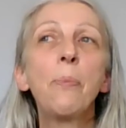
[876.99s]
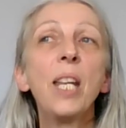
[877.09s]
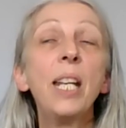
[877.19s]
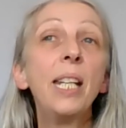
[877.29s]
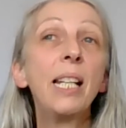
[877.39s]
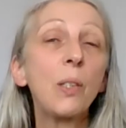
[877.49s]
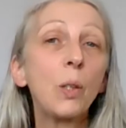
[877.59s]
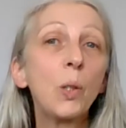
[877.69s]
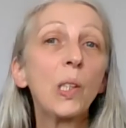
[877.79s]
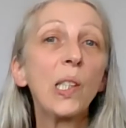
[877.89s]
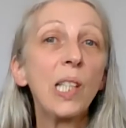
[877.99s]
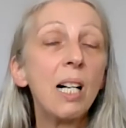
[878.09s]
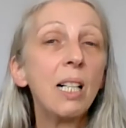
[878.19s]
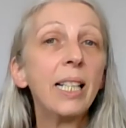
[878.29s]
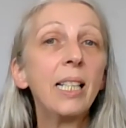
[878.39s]
then that's a good
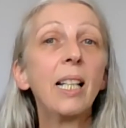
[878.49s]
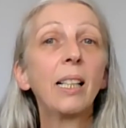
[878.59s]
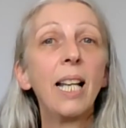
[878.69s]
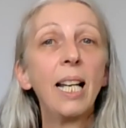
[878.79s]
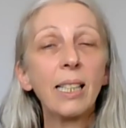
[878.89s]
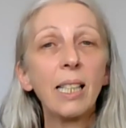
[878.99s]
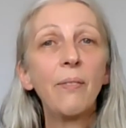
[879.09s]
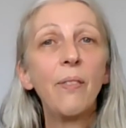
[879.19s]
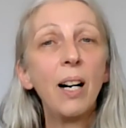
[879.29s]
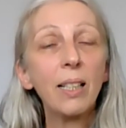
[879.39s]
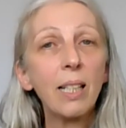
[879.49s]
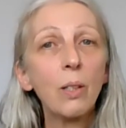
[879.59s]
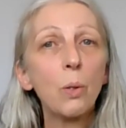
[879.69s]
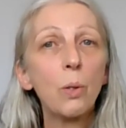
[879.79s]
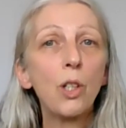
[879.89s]
sign that
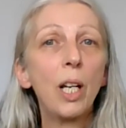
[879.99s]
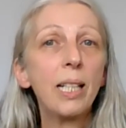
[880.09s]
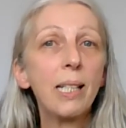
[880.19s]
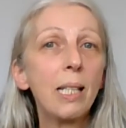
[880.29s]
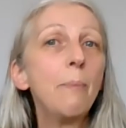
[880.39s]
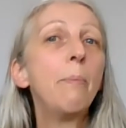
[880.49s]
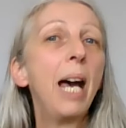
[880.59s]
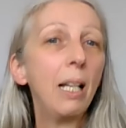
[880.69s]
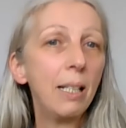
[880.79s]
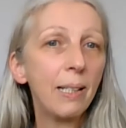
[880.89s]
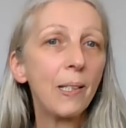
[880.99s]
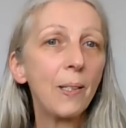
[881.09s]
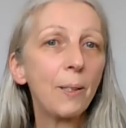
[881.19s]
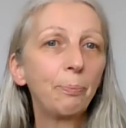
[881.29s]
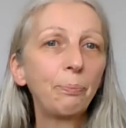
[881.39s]
Vata dosha is
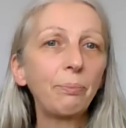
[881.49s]
imbalanced.